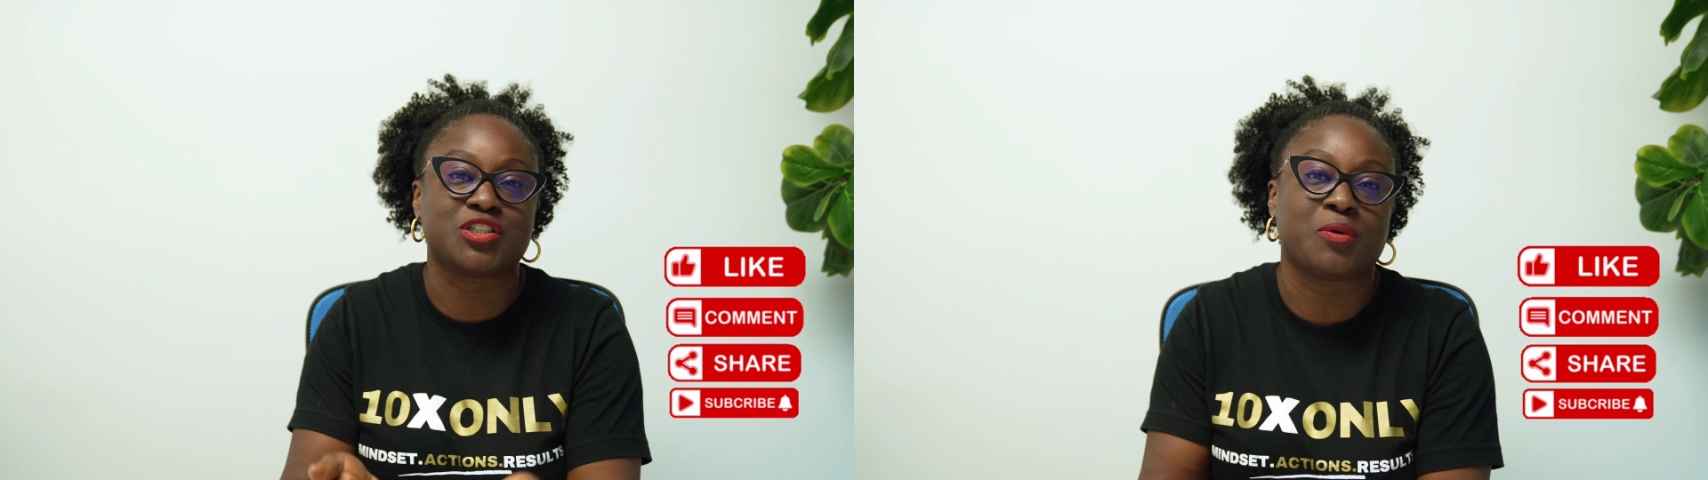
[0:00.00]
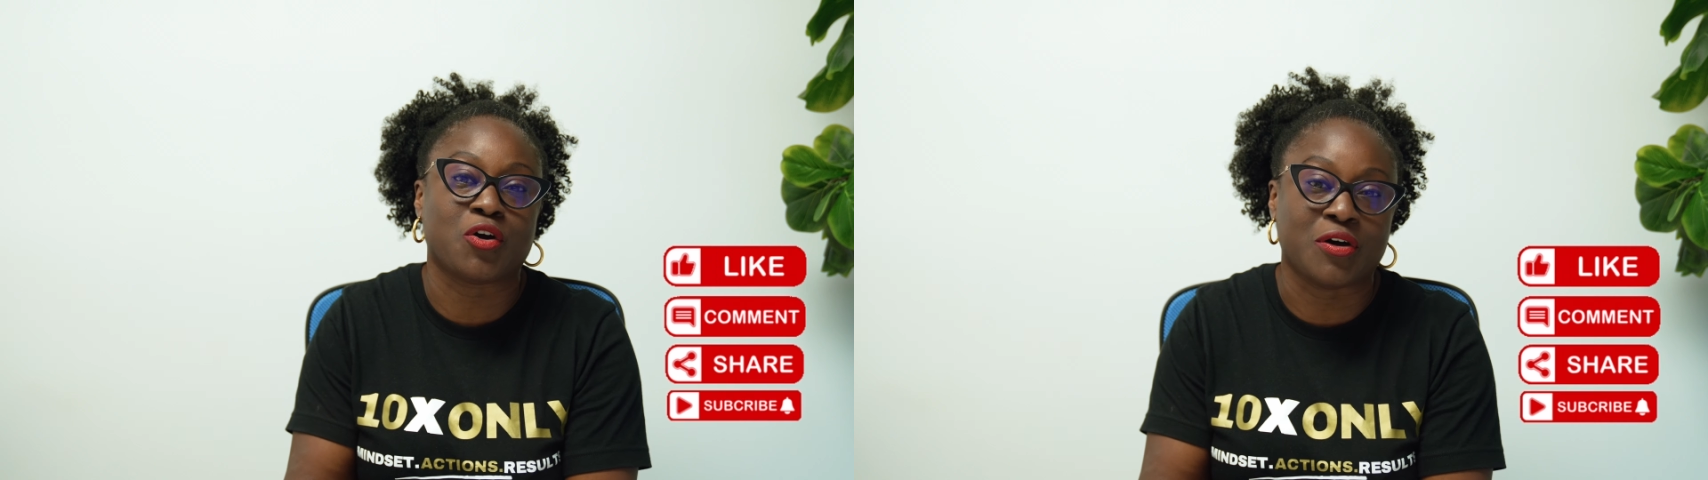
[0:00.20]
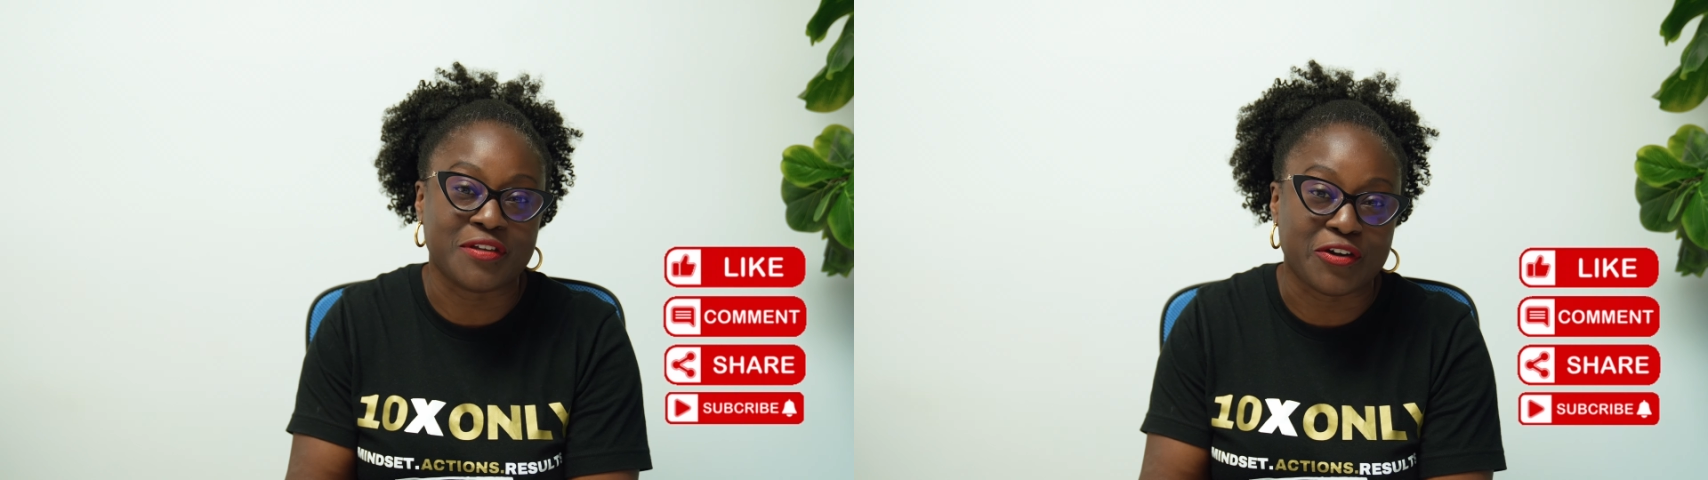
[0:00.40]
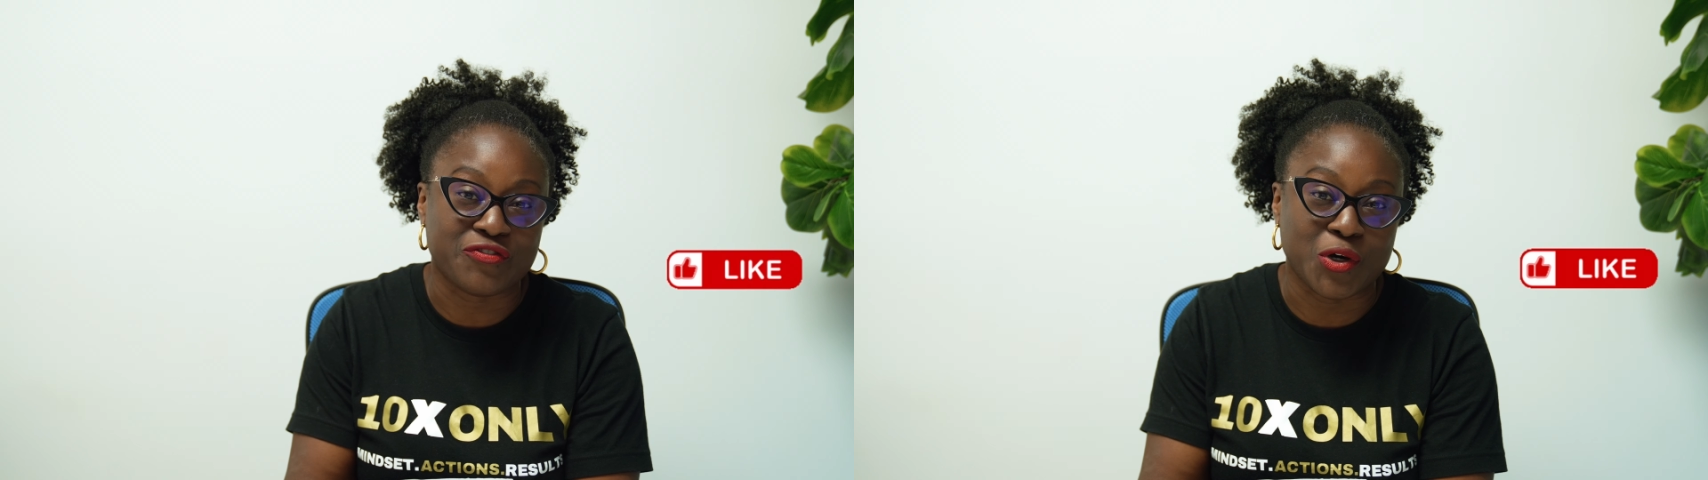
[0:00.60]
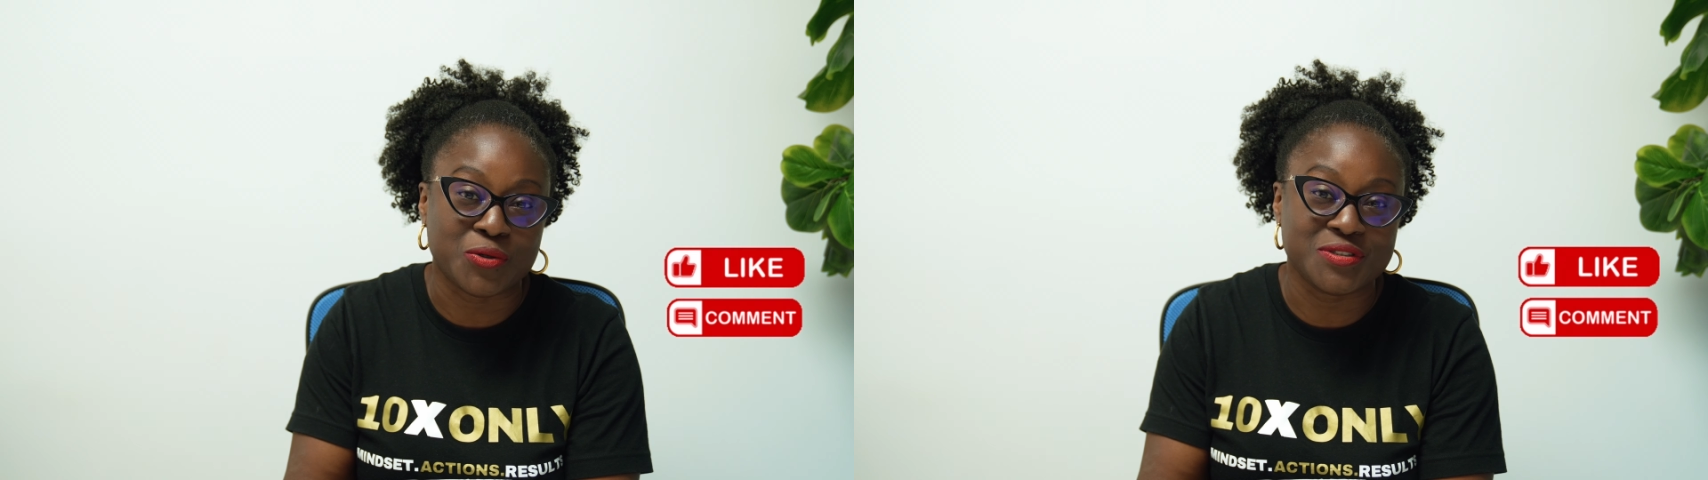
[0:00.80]
they were on their
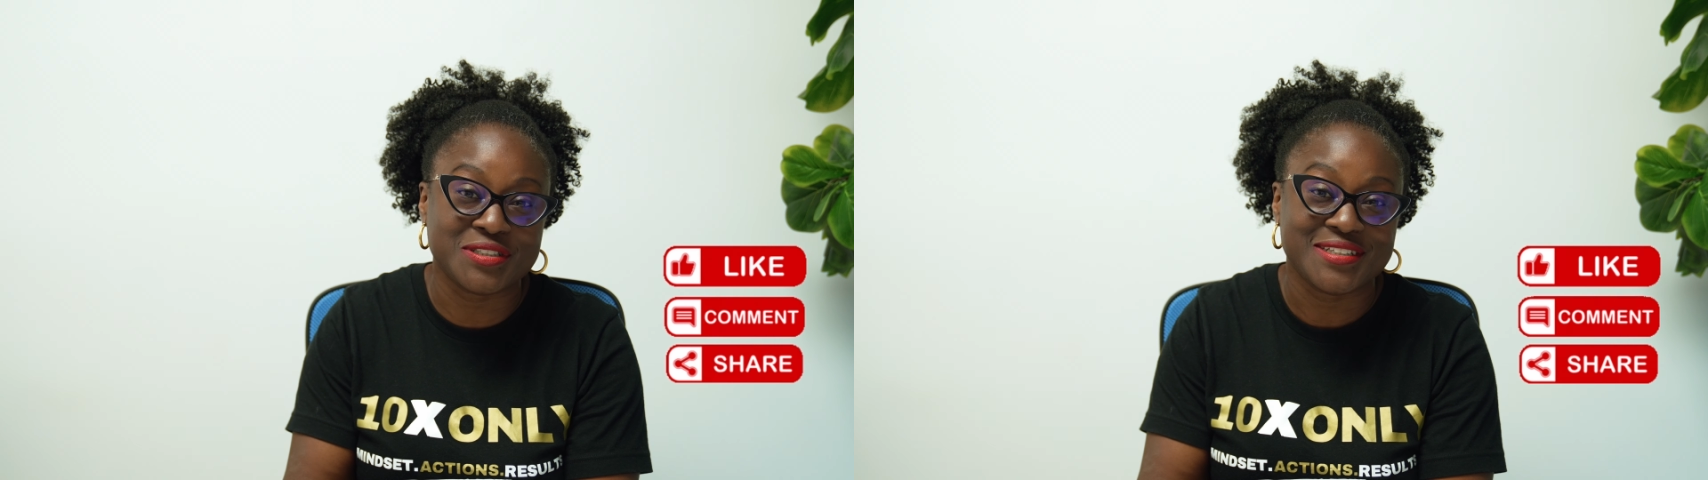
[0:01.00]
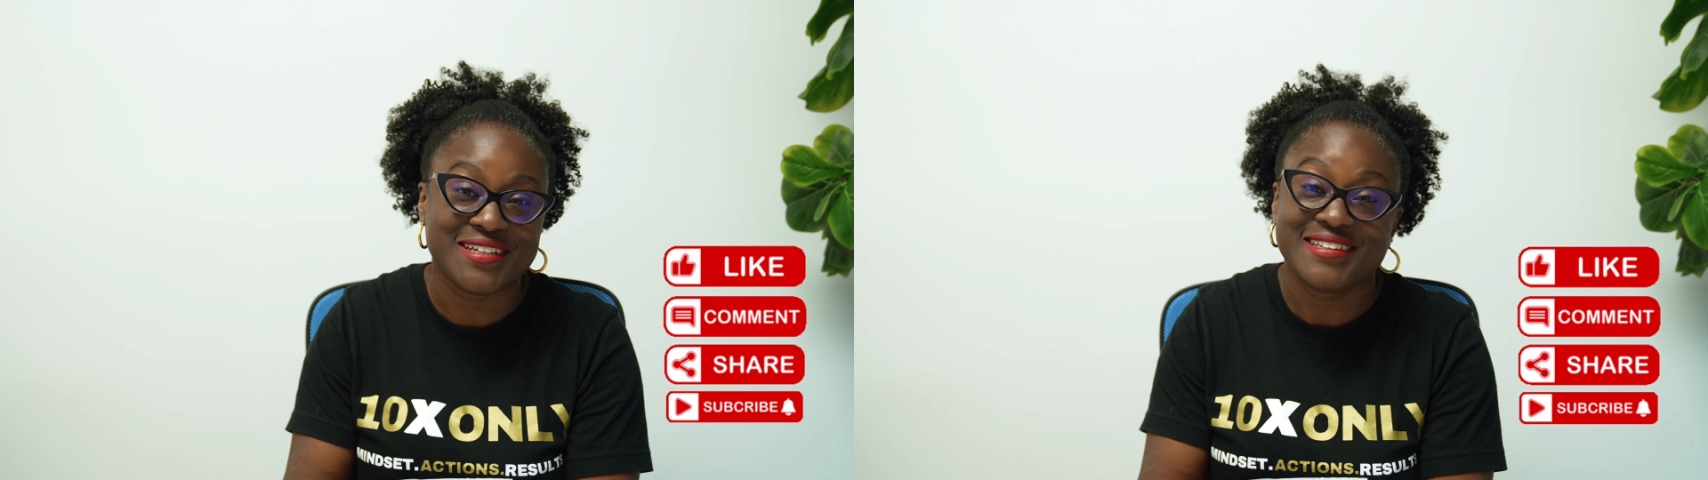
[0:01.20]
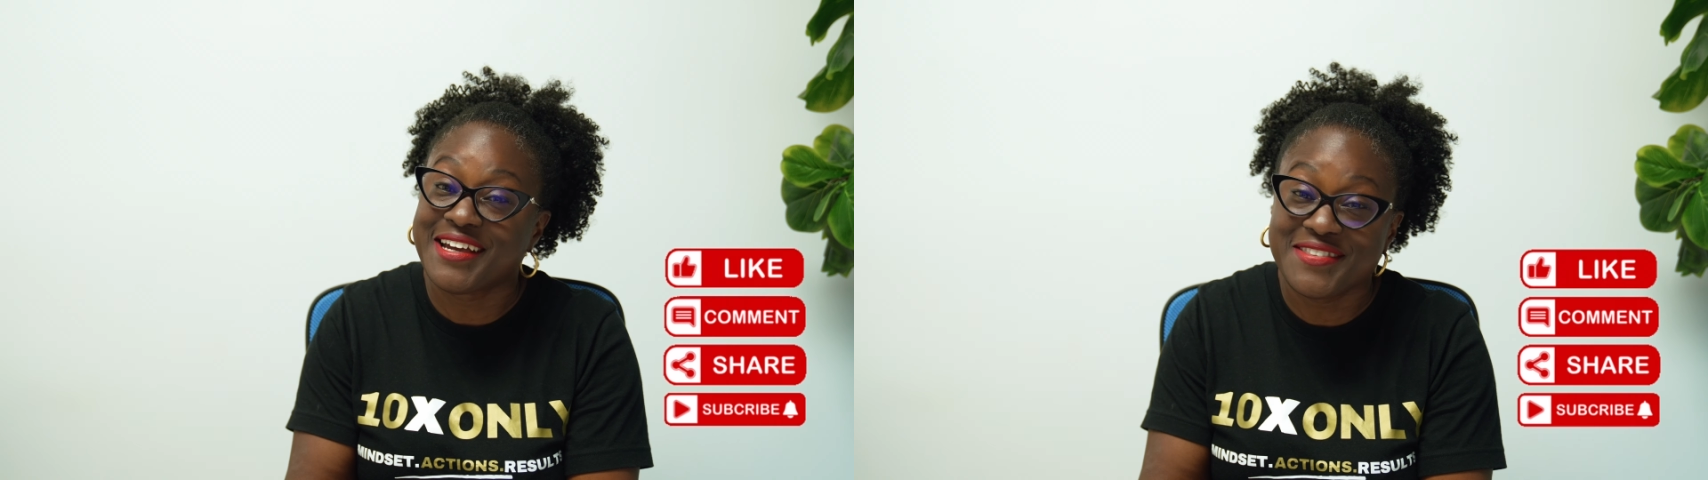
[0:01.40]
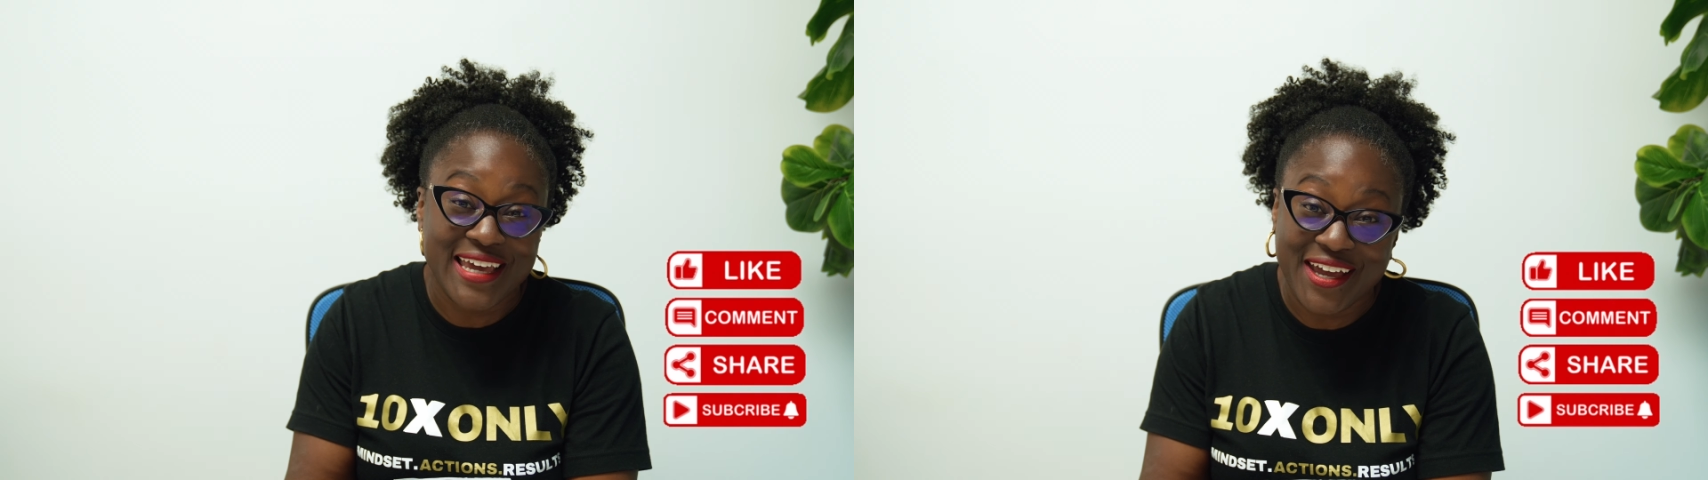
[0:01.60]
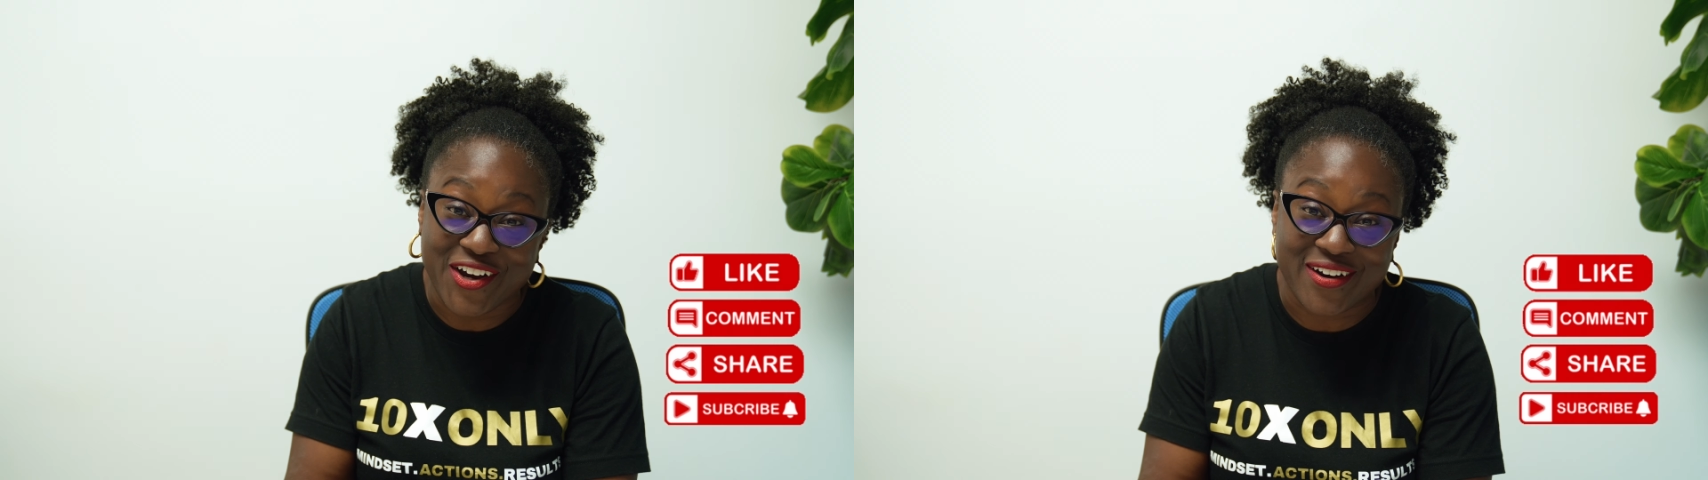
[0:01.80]
phones? They're
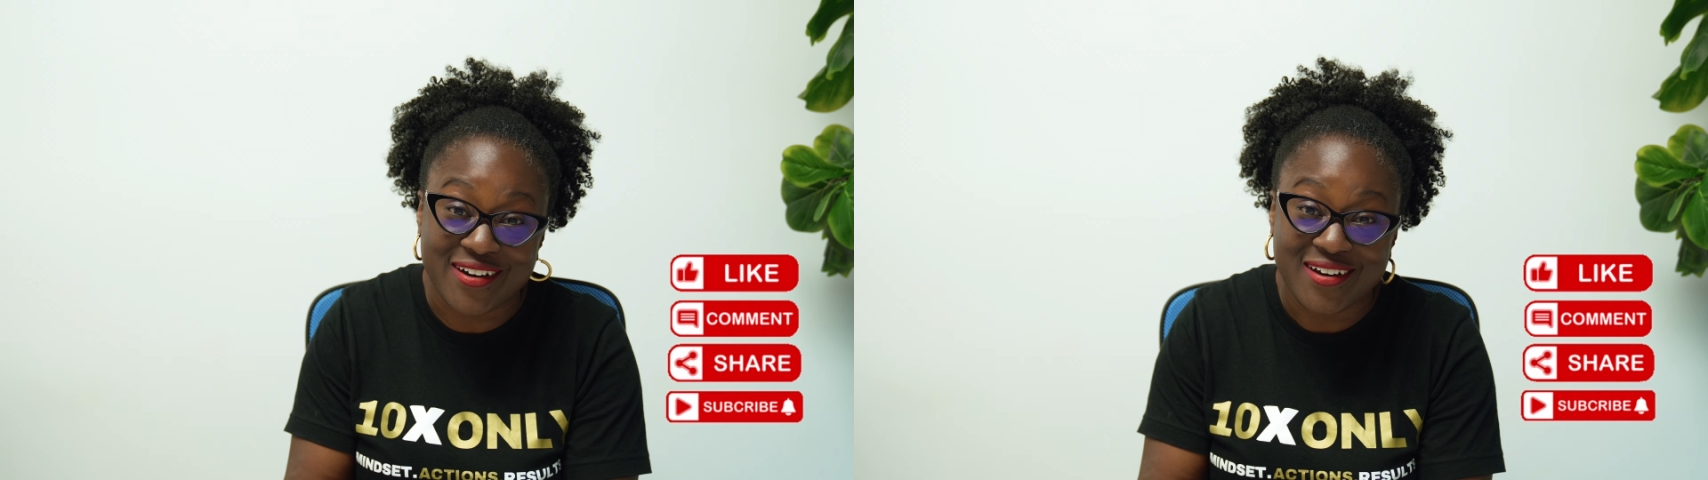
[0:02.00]
there.